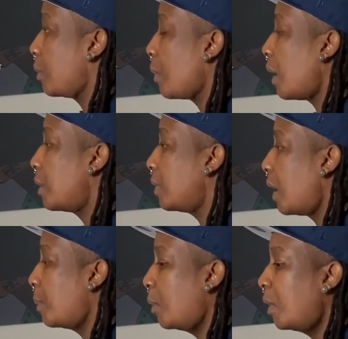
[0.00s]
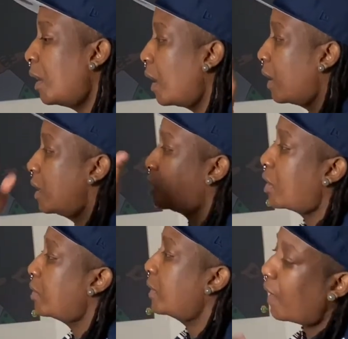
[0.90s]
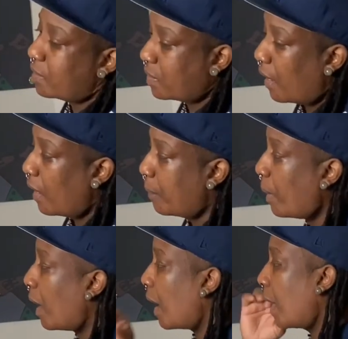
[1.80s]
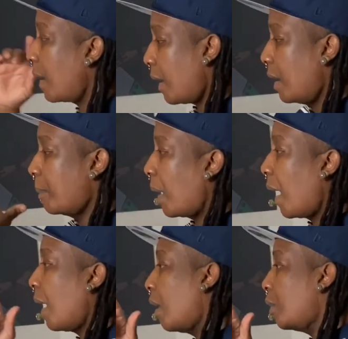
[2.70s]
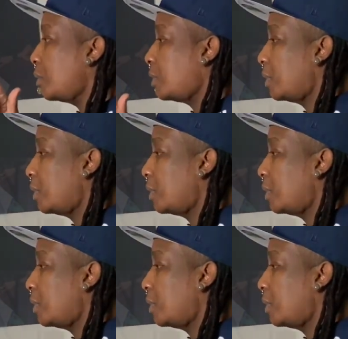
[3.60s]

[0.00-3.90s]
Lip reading: with a record label. And until next time, I am out.